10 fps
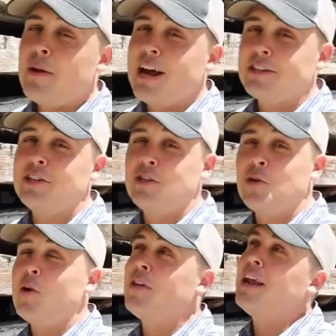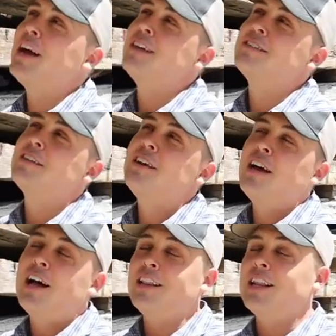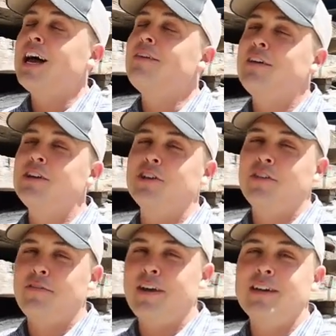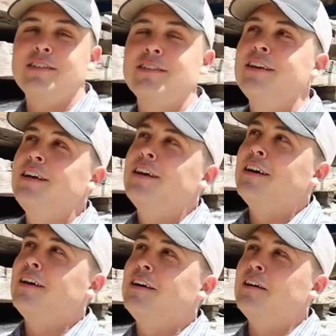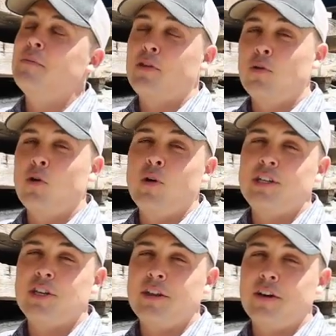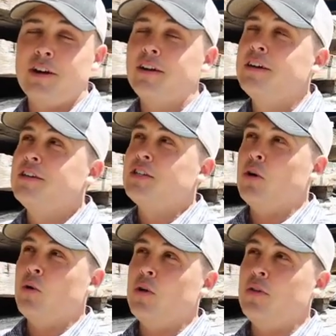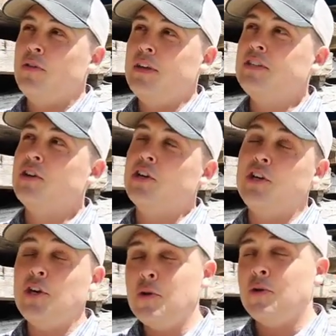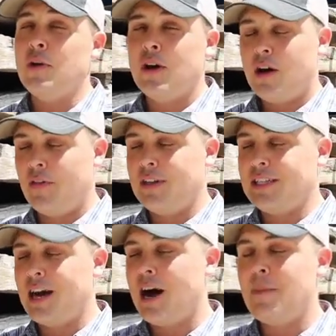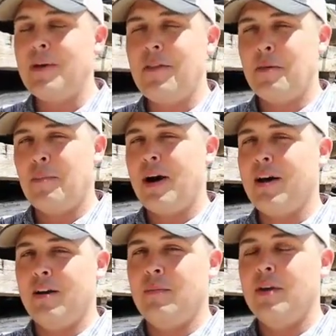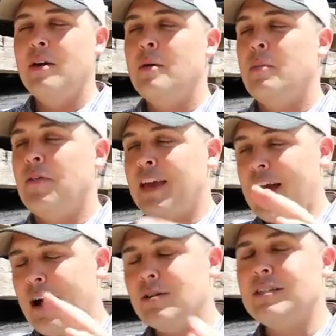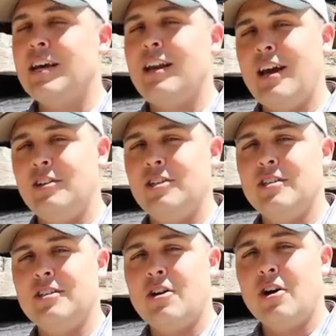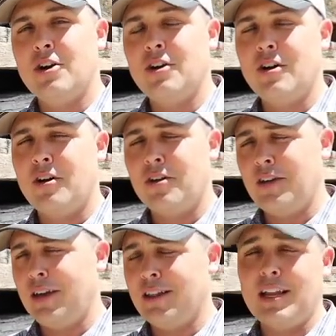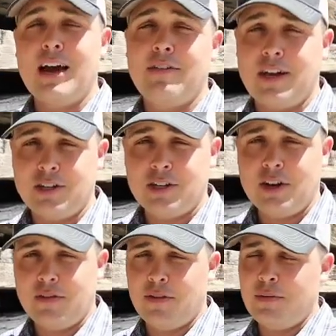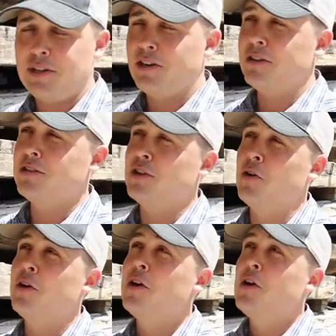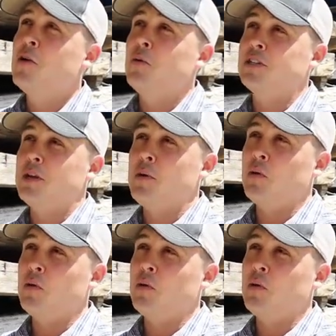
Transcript: gonna actually do one that has a live edge on the face. Uh, I'm gonna throw a wrench in it there. So these are hewn on the top and the bottom, but the outside edges are, are the live edge of the material. So what's gonna